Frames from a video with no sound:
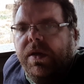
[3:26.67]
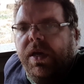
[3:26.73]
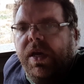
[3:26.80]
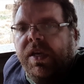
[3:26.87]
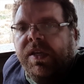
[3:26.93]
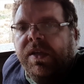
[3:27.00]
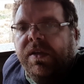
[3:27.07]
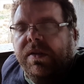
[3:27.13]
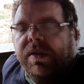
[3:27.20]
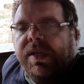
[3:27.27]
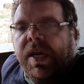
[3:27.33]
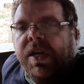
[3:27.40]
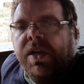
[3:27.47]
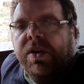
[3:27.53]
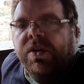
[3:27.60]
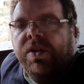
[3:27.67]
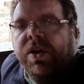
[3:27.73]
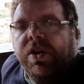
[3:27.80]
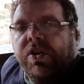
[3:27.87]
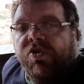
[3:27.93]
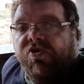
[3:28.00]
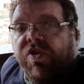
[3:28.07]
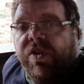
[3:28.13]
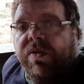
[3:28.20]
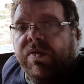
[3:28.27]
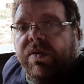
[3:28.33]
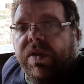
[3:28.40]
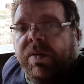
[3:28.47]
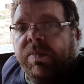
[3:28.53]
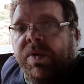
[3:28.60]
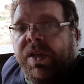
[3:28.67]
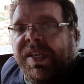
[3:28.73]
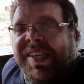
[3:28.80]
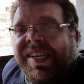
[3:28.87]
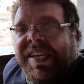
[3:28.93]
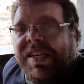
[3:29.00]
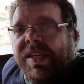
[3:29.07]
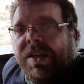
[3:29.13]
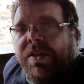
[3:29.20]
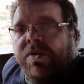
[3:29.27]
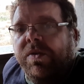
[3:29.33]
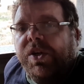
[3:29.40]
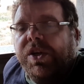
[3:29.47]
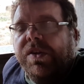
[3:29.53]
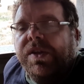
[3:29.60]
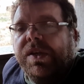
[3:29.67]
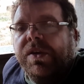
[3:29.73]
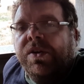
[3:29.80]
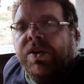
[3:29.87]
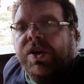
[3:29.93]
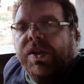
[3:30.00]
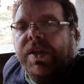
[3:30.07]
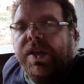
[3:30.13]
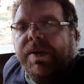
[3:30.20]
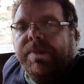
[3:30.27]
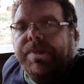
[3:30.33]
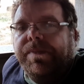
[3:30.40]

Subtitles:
isn't taken under control and we seek solutions urgently.